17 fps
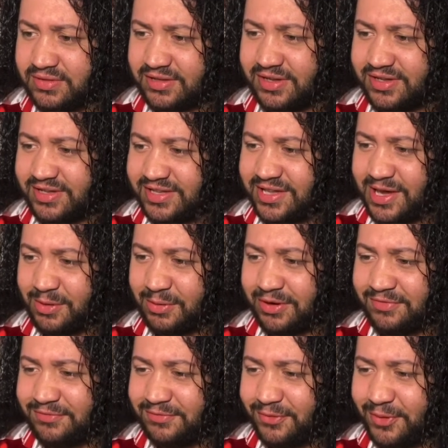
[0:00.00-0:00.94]
Yo, her
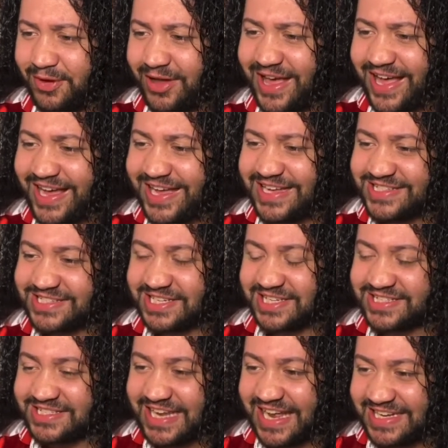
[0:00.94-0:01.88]
voice
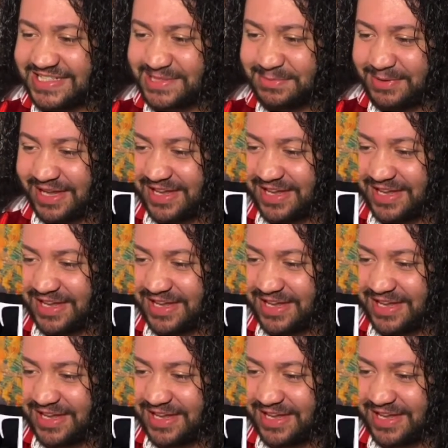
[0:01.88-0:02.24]
excites me.